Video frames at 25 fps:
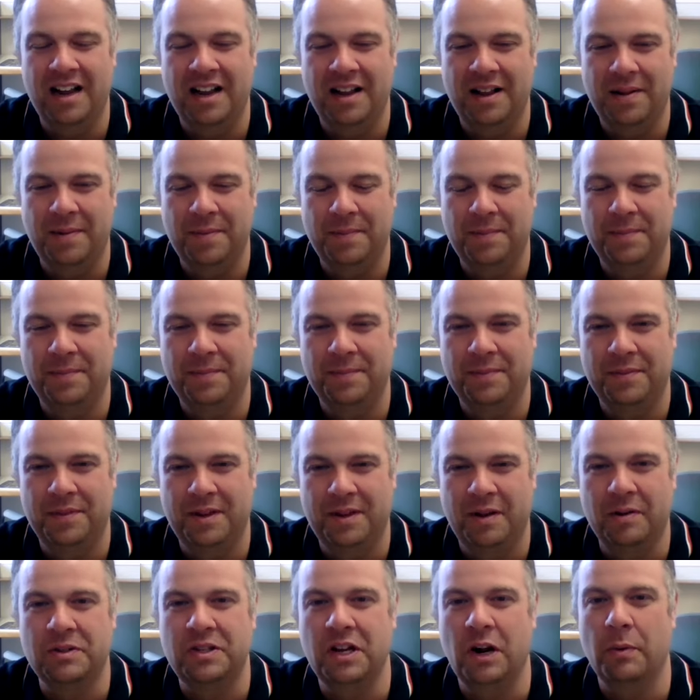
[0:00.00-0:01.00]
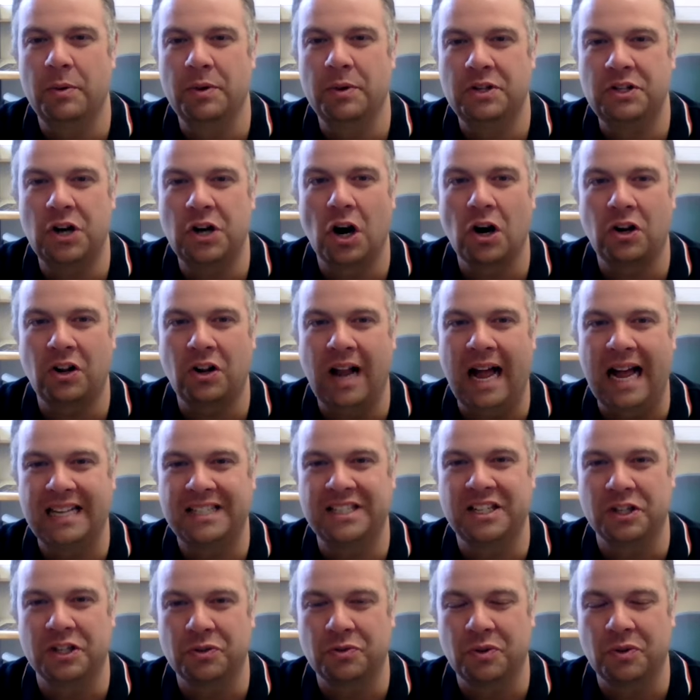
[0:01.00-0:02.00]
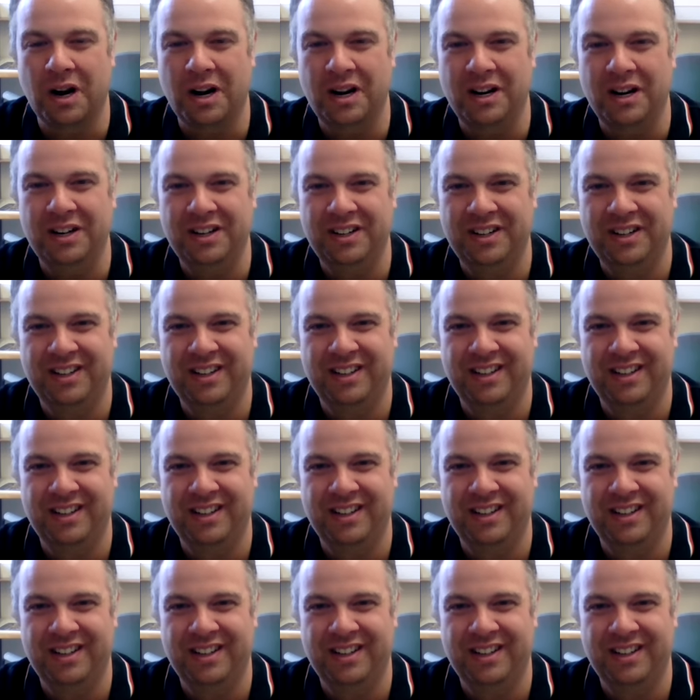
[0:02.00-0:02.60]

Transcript: Yeah. Um, he was yeah. there with dark glasses, right?